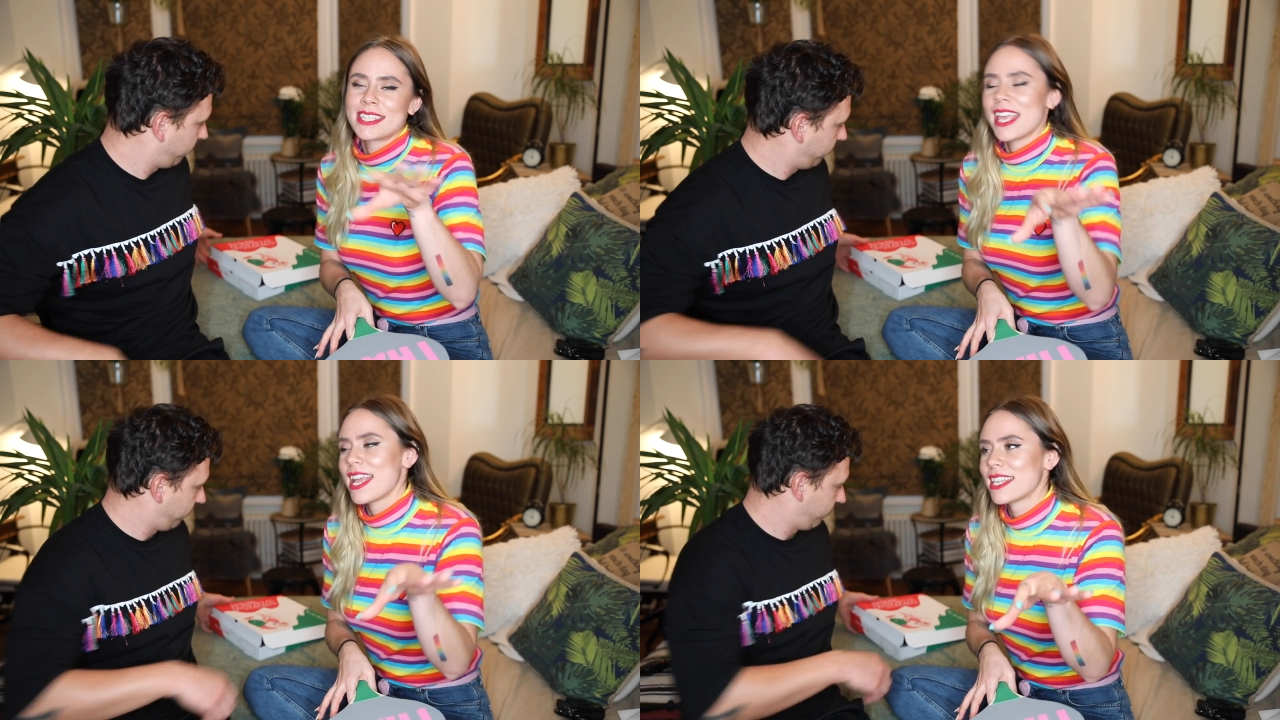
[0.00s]

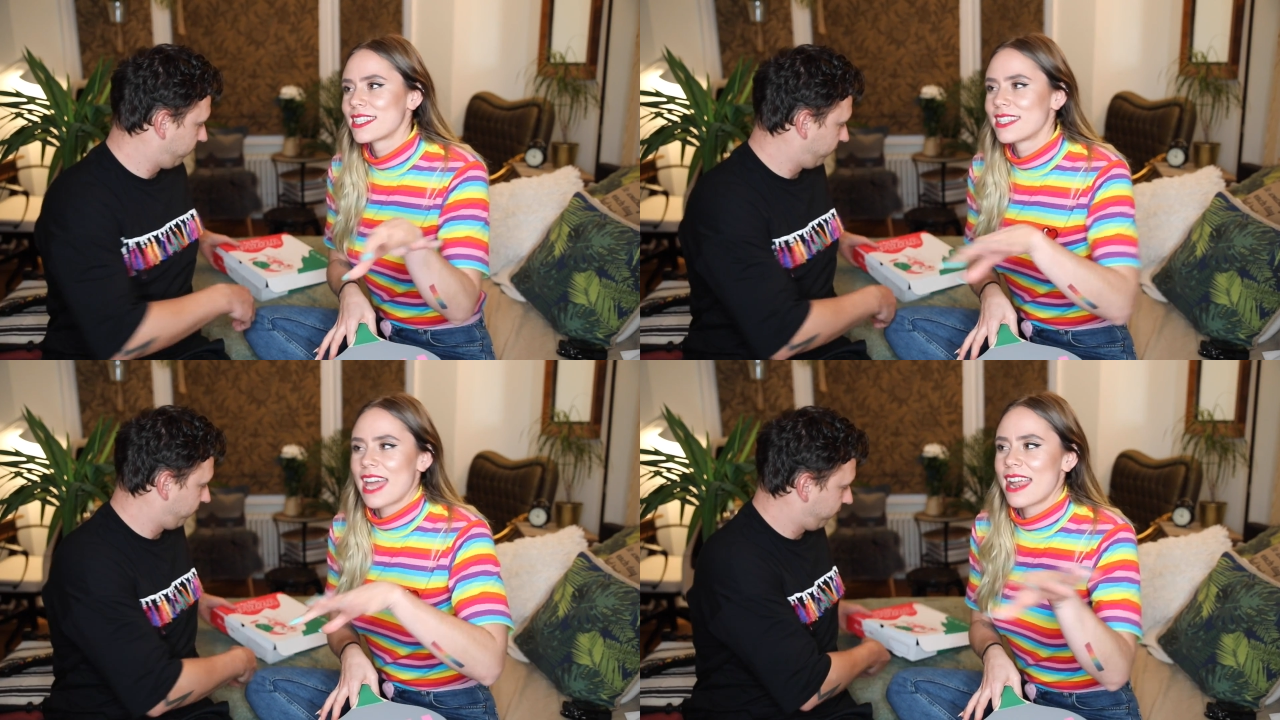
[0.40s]
Speaker 1: six.
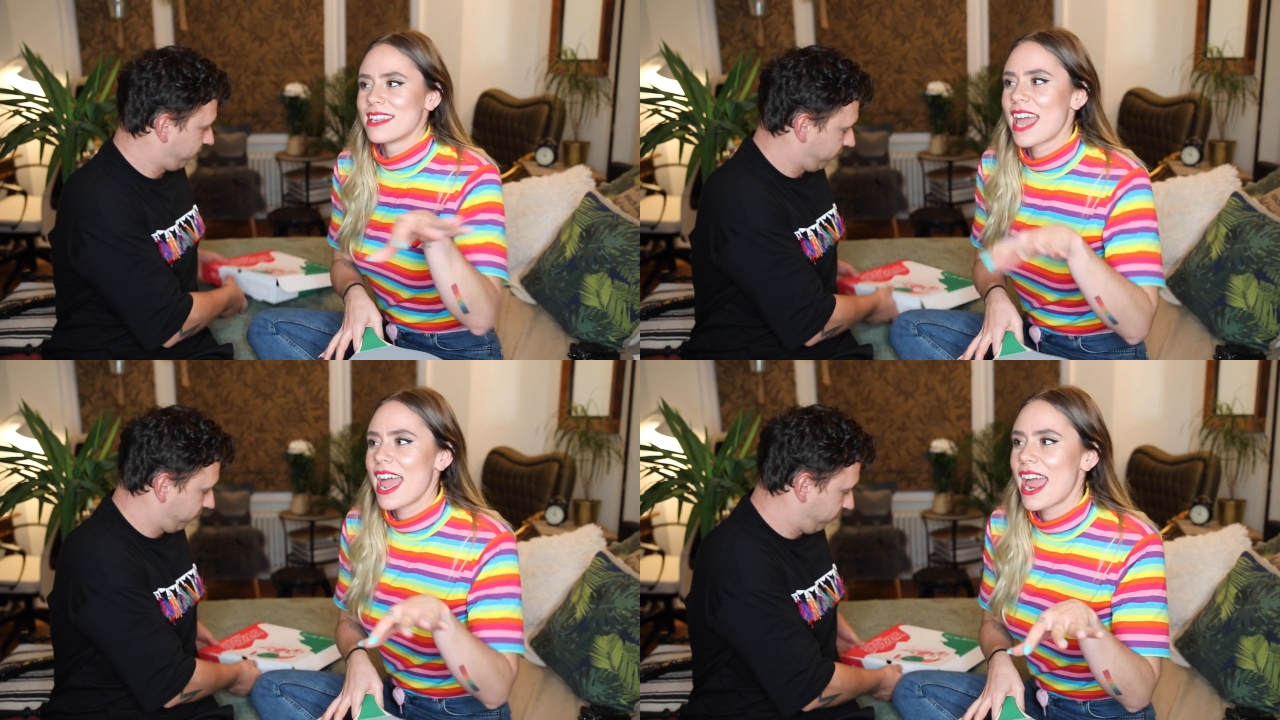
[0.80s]
Then
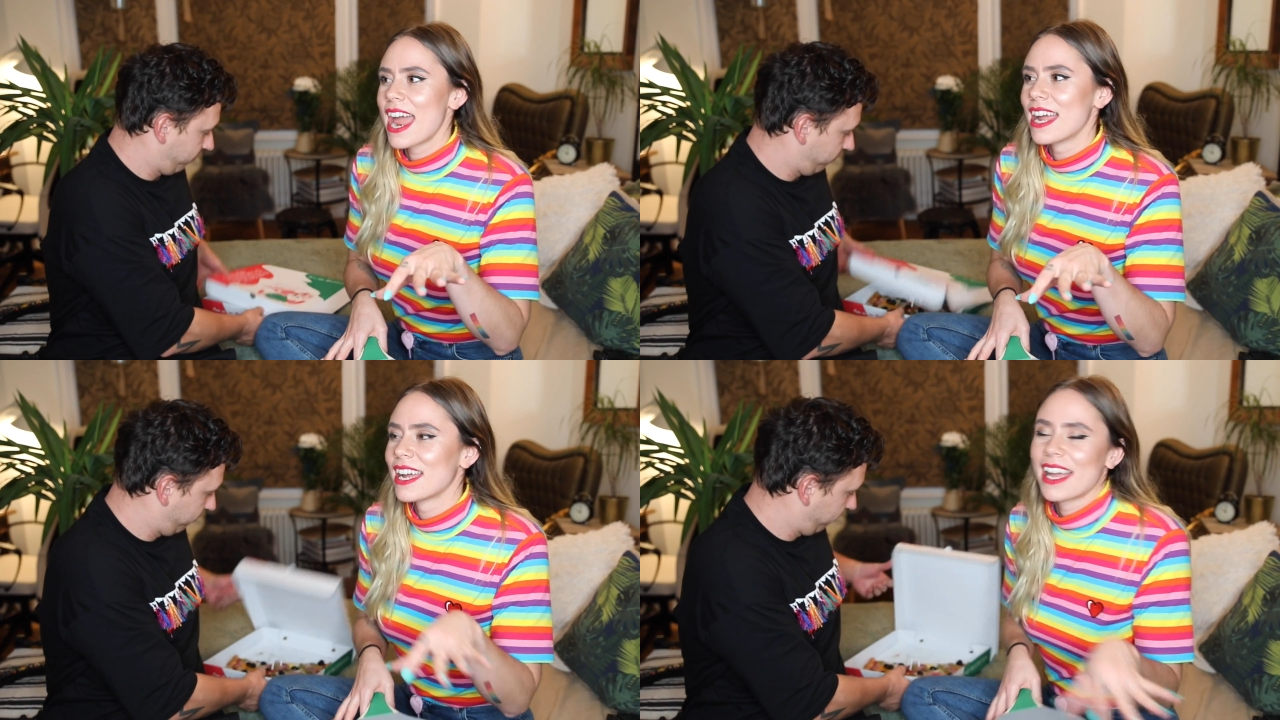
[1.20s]

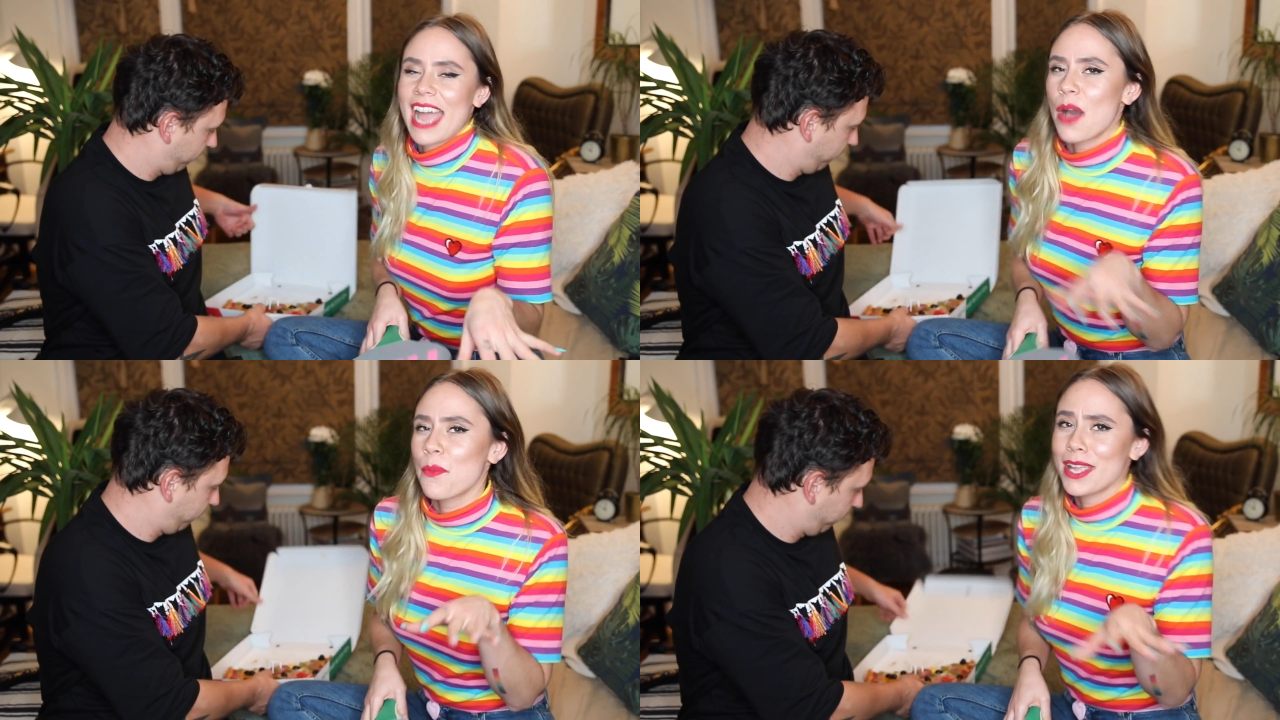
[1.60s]
there.
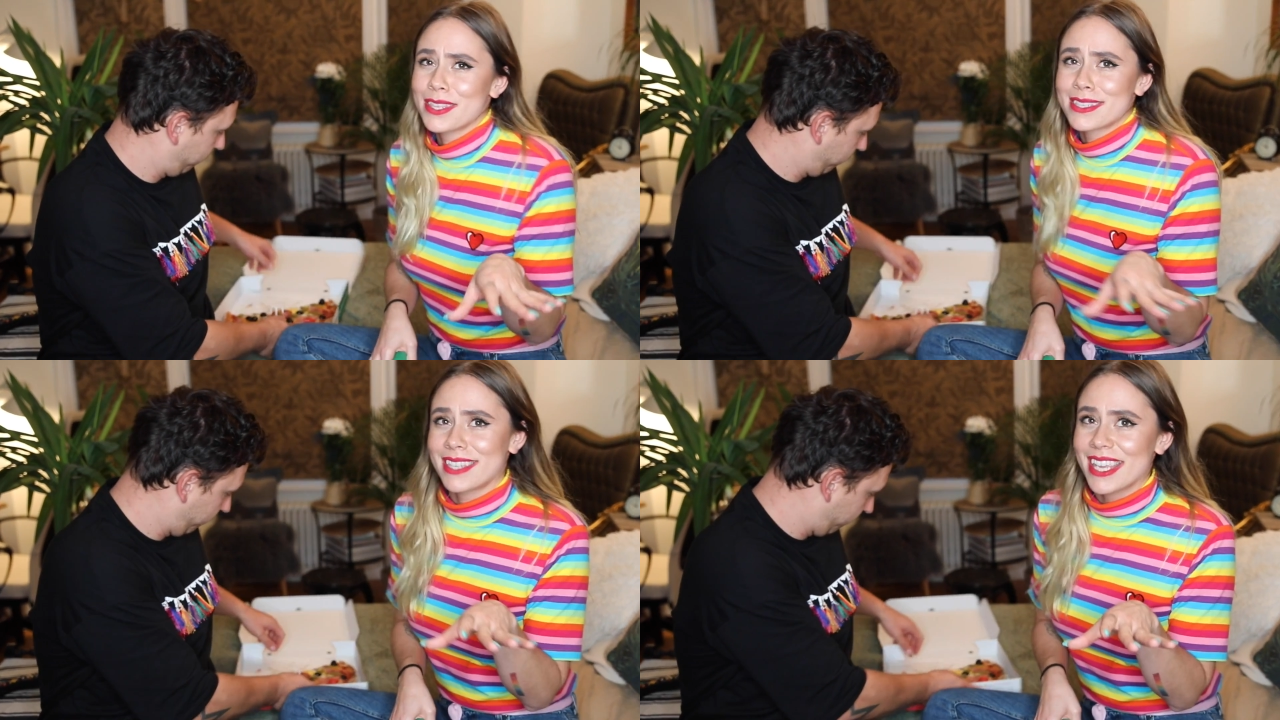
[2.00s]
Can't wait to
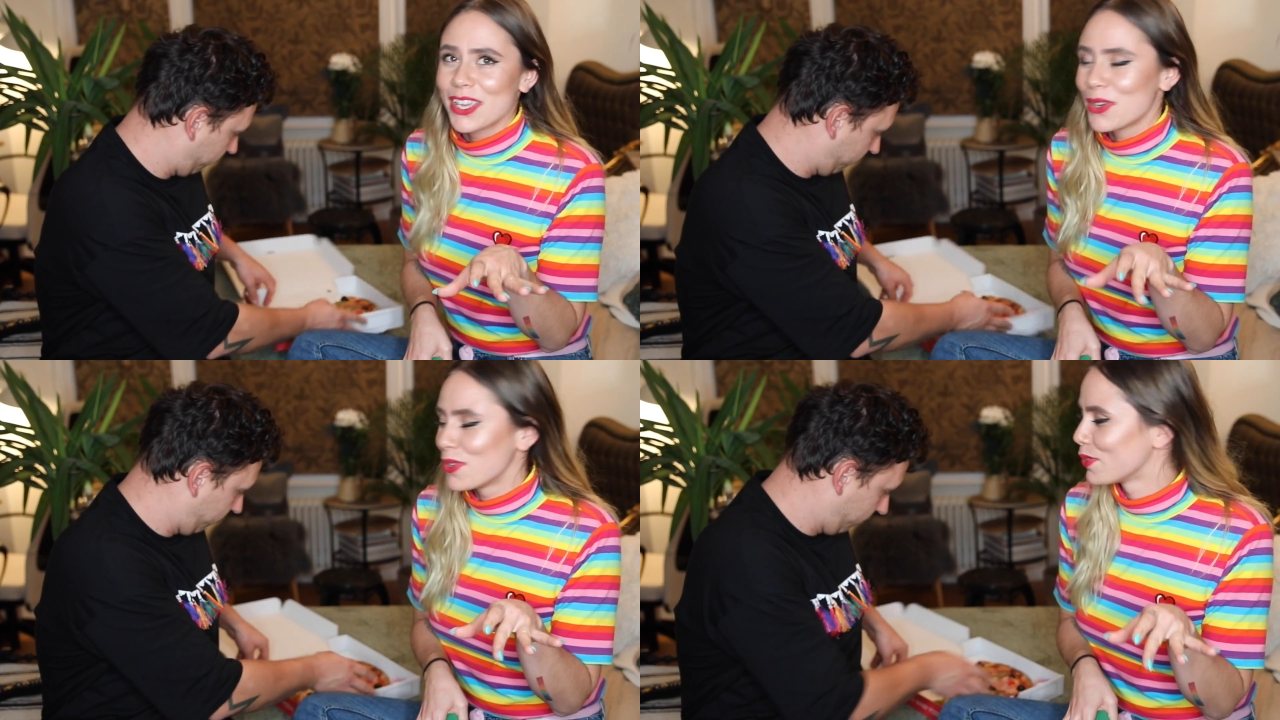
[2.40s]
see
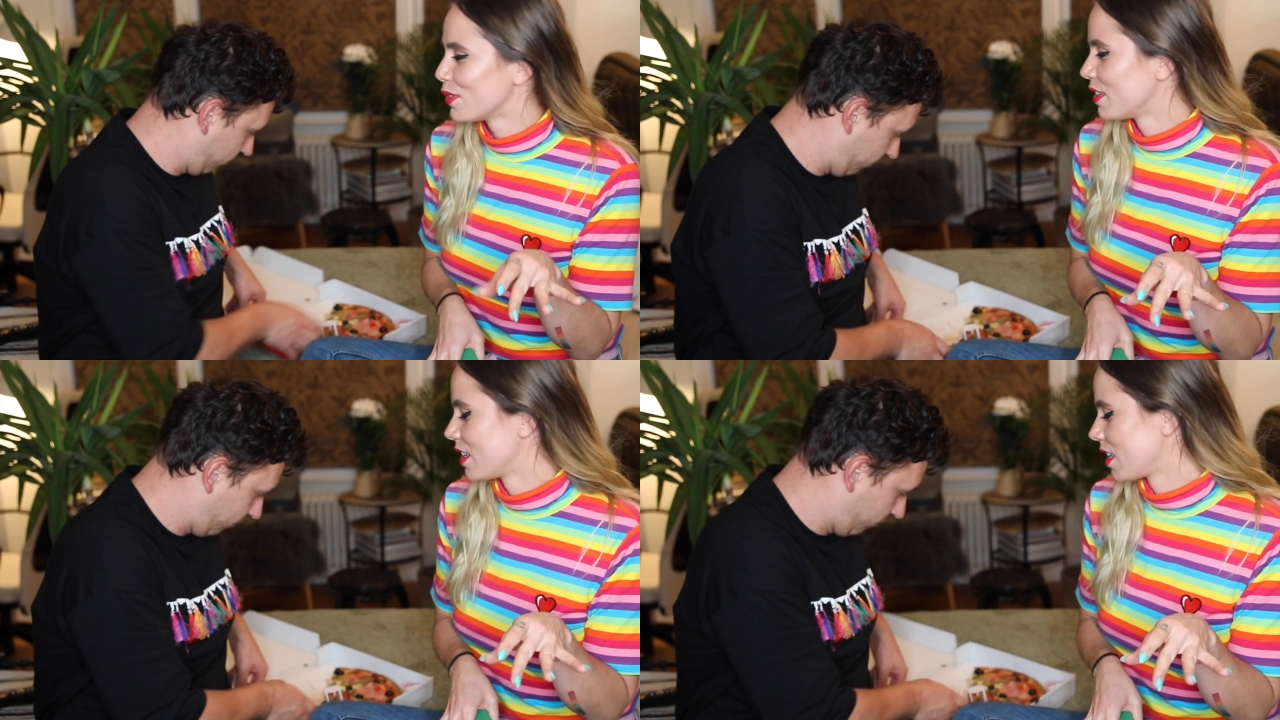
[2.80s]

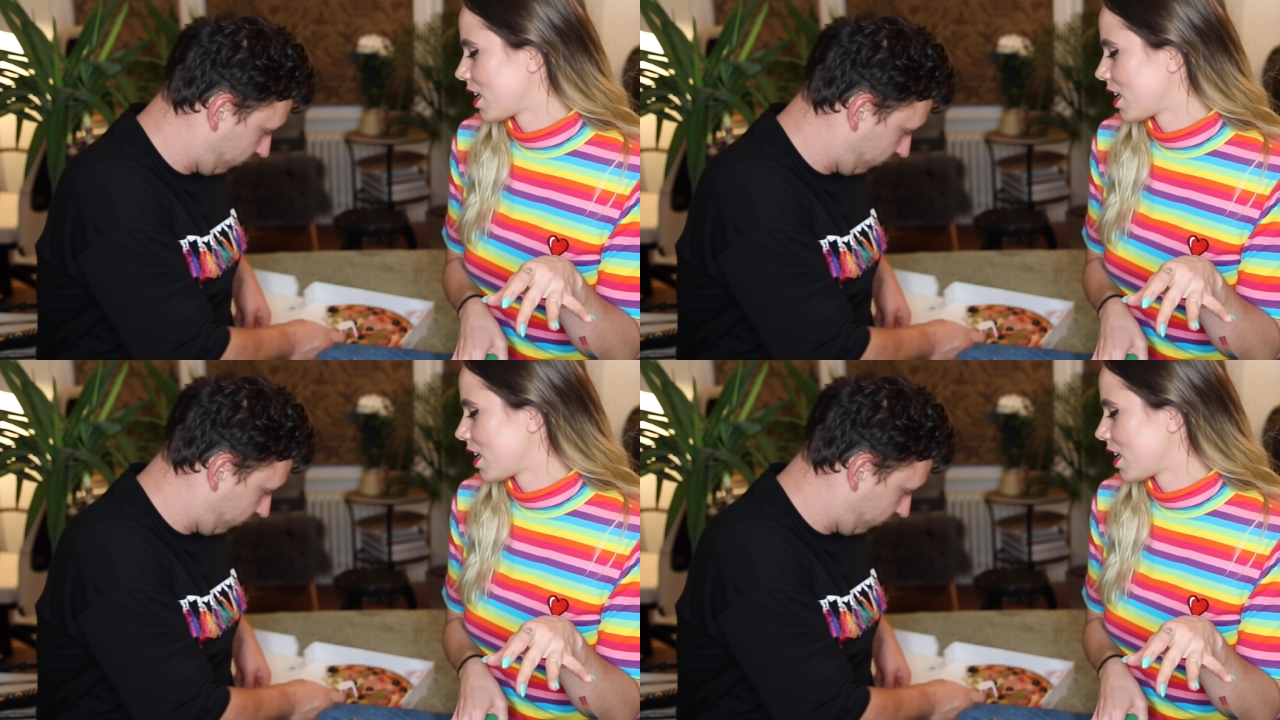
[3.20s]
you.